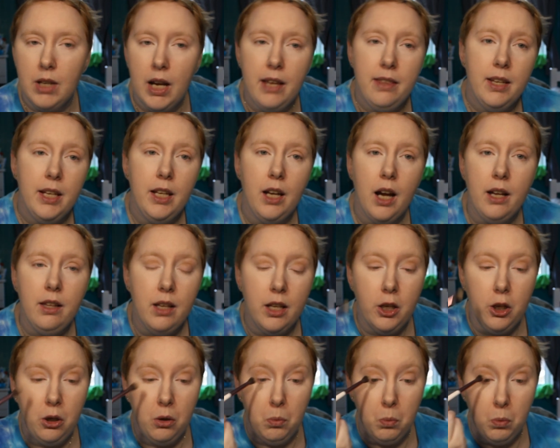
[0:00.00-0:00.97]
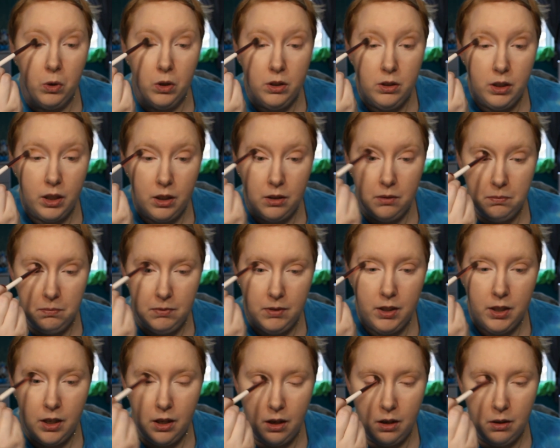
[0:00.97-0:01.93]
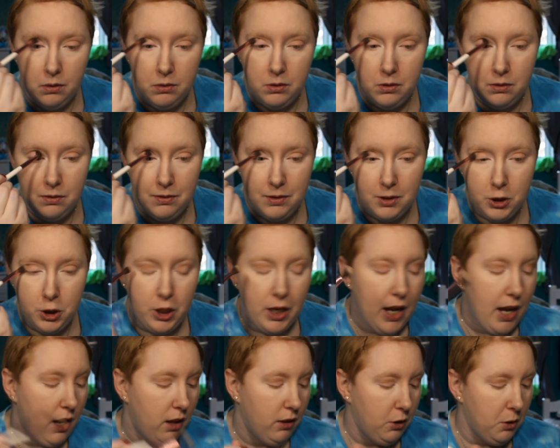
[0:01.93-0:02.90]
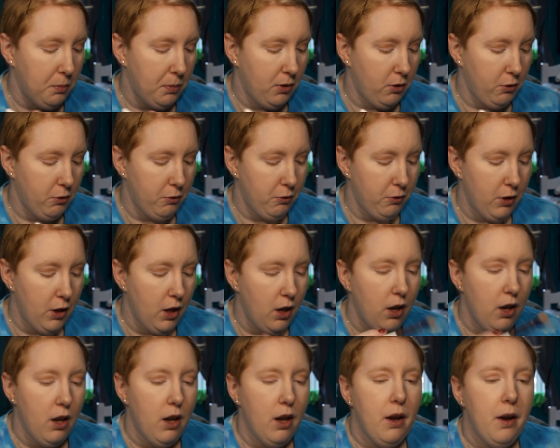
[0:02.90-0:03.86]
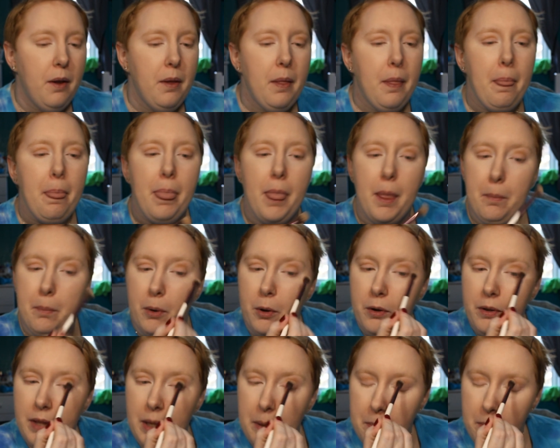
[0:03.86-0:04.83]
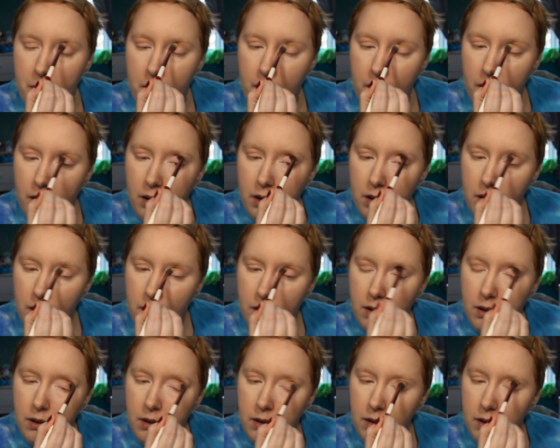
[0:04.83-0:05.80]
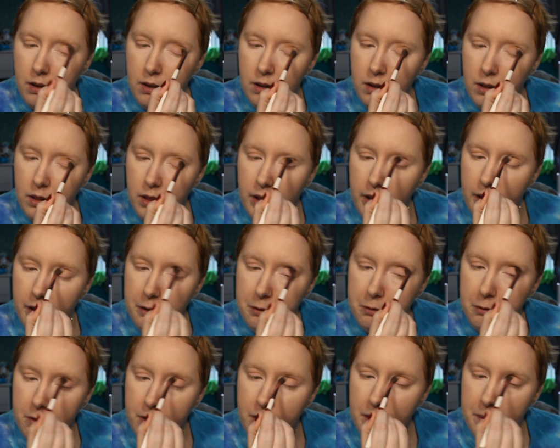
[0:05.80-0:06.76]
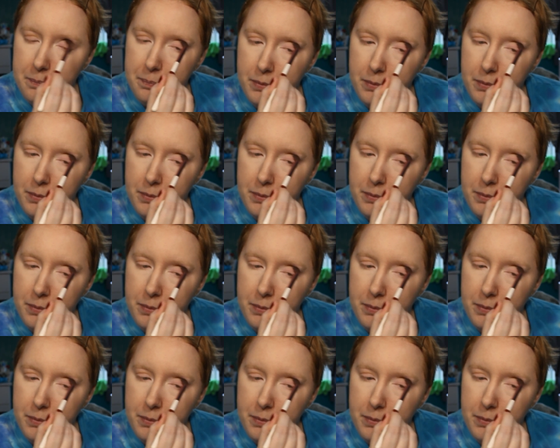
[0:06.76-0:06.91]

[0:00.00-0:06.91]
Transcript: I think you would. Like, you know, she had a little bit of birthday money left.